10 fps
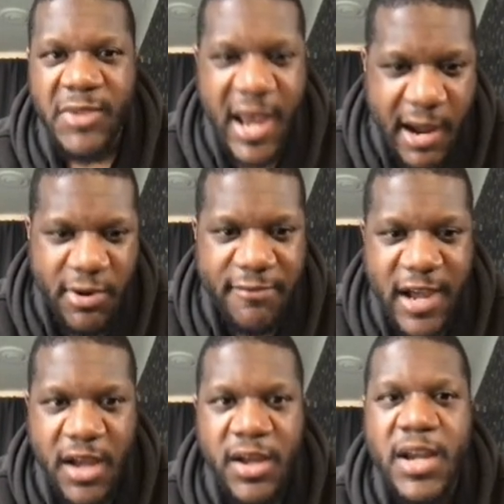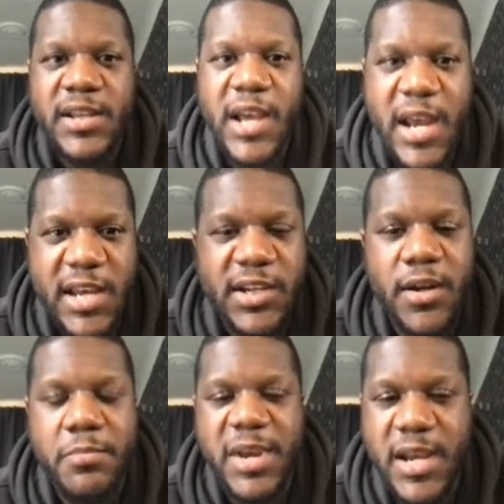However, there is going
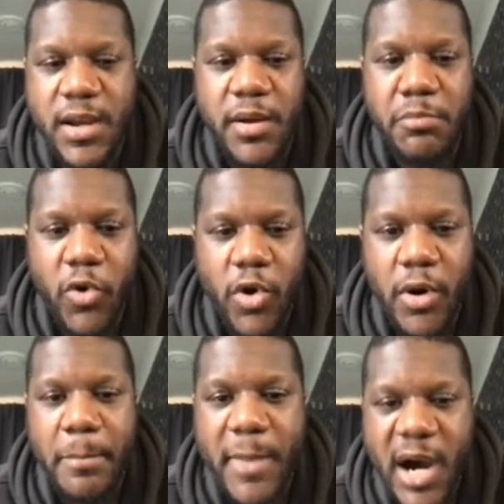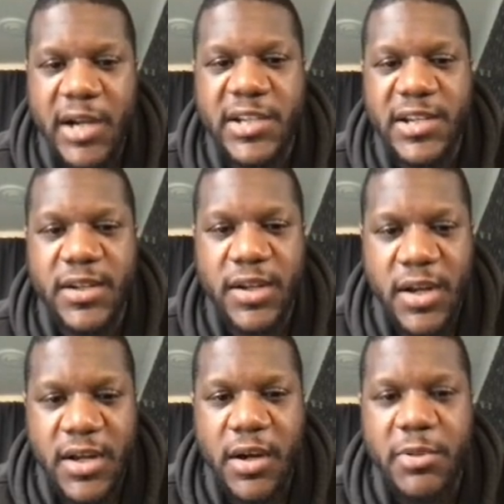to be more marketing
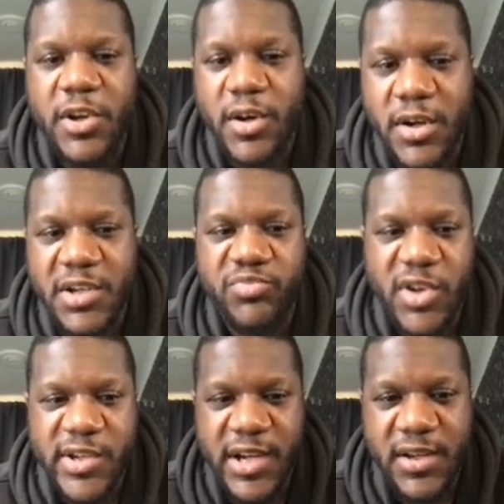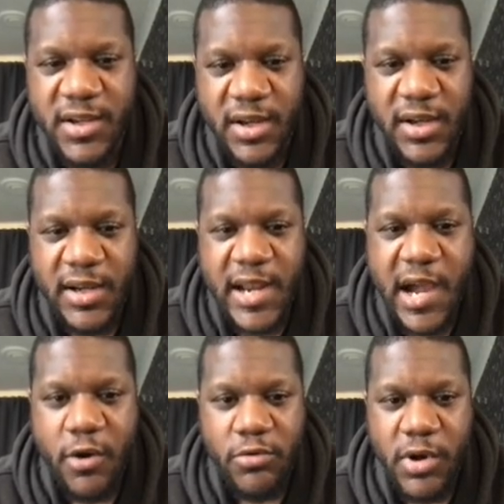coming on this project.
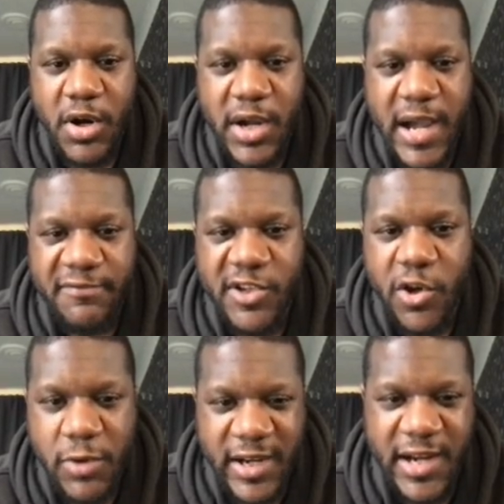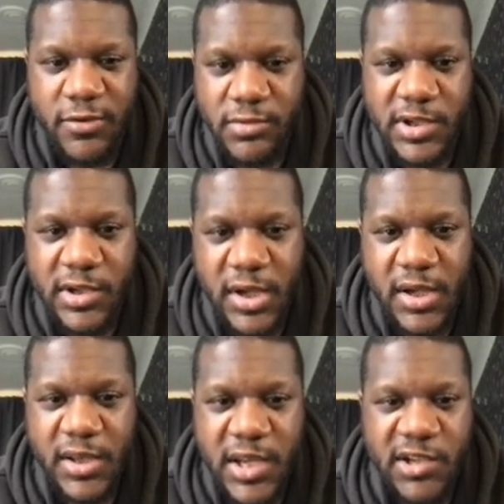Now, I have two accounts
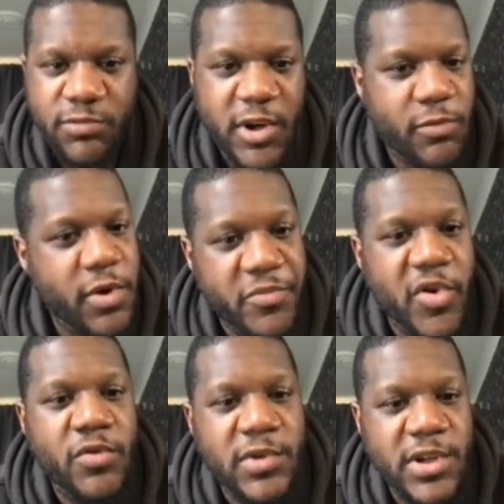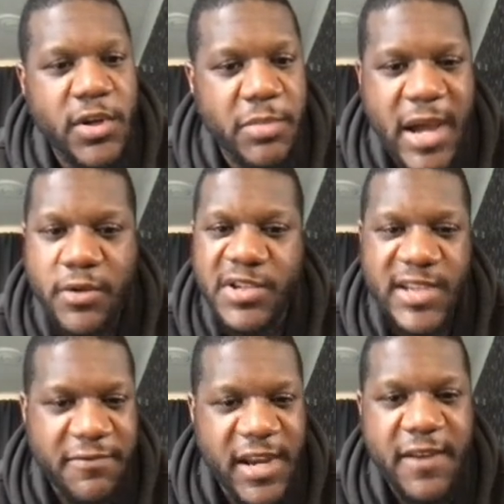this one at one point was about
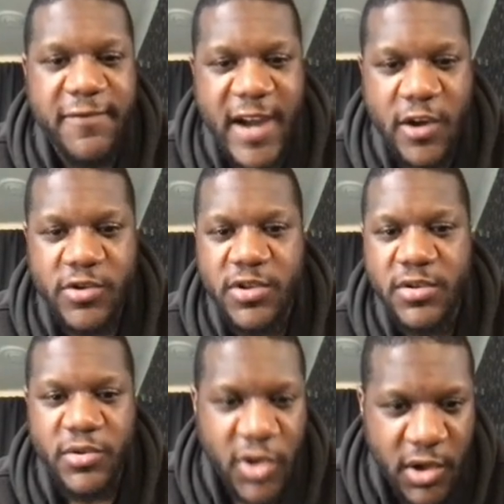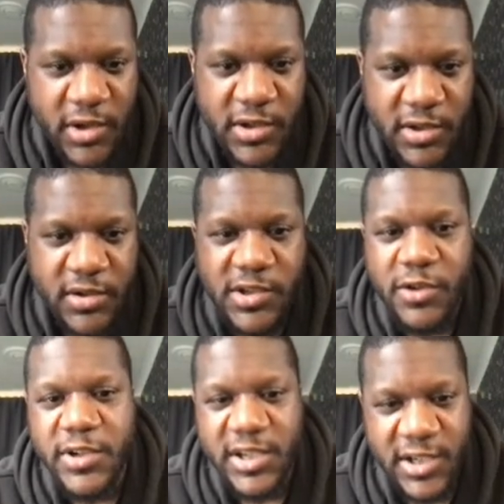$70,000. So
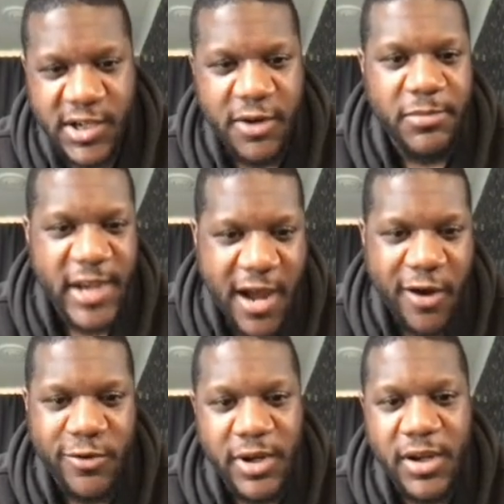this has come down